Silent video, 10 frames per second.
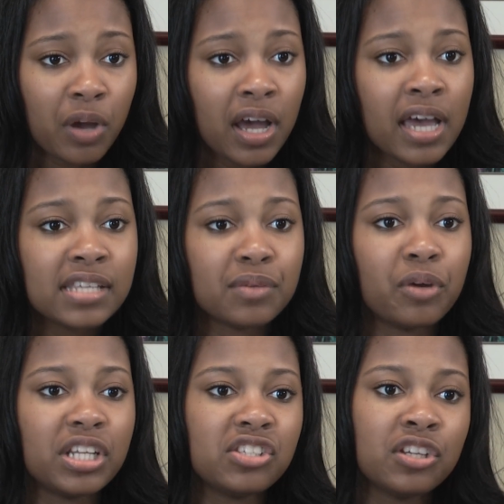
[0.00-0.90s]
was and
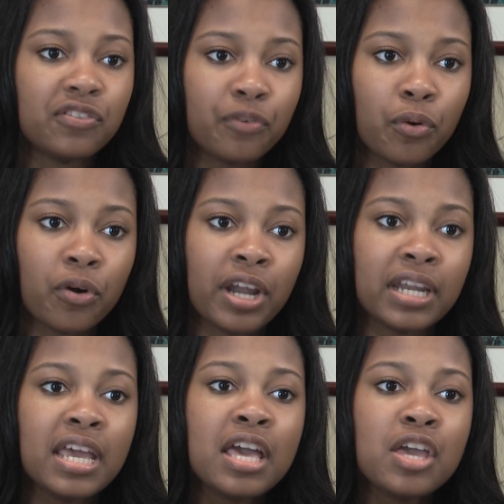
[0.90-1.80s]
what it stood for,
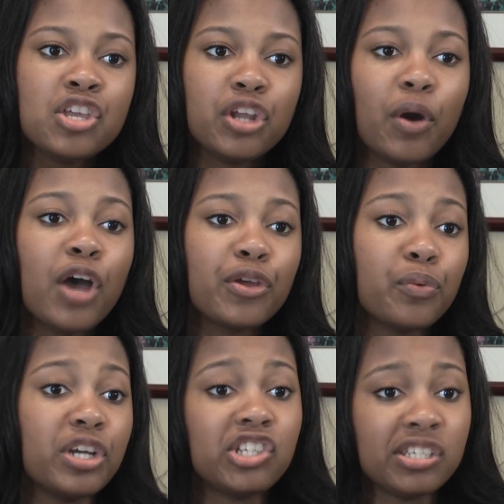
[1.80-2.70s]
and other
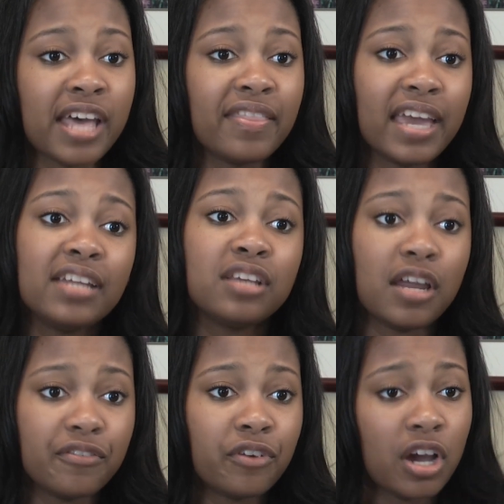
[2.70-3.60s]
wishes that they had
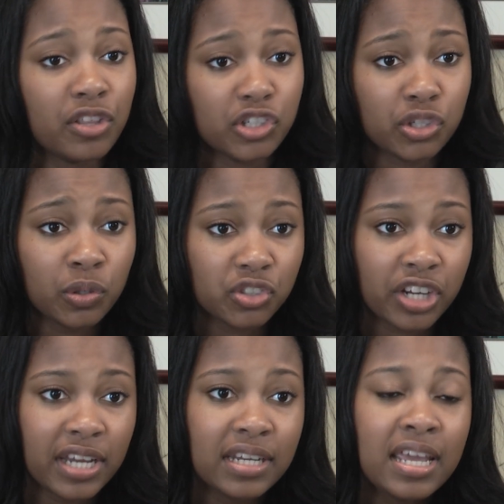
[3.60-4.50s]
done for other
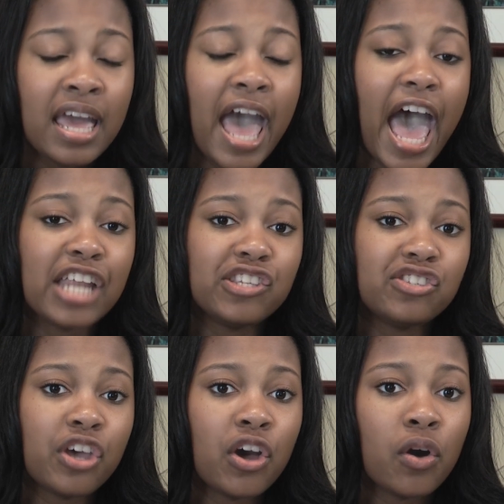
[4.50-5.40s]
children. And
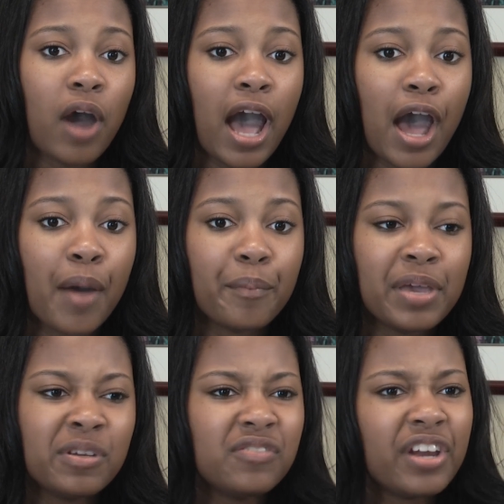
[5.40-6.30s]
so
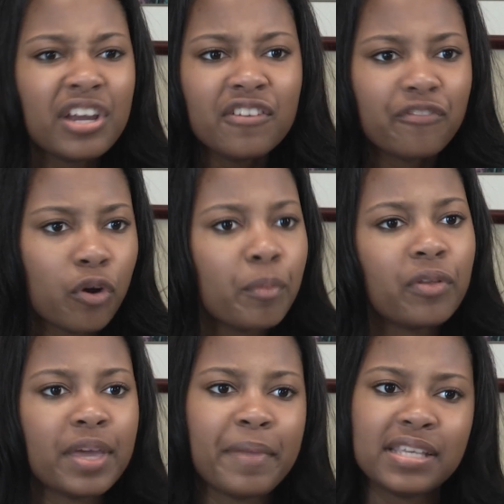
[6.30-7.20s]
it was very
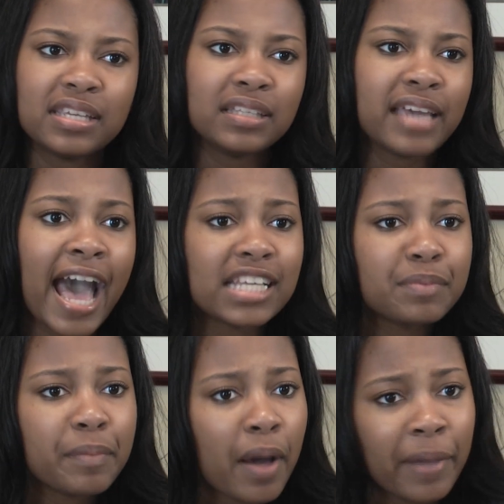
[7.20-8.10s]
informal. They basically asked
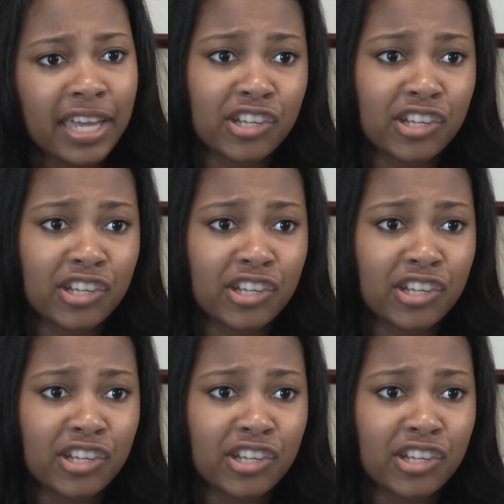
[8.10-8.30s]
me about my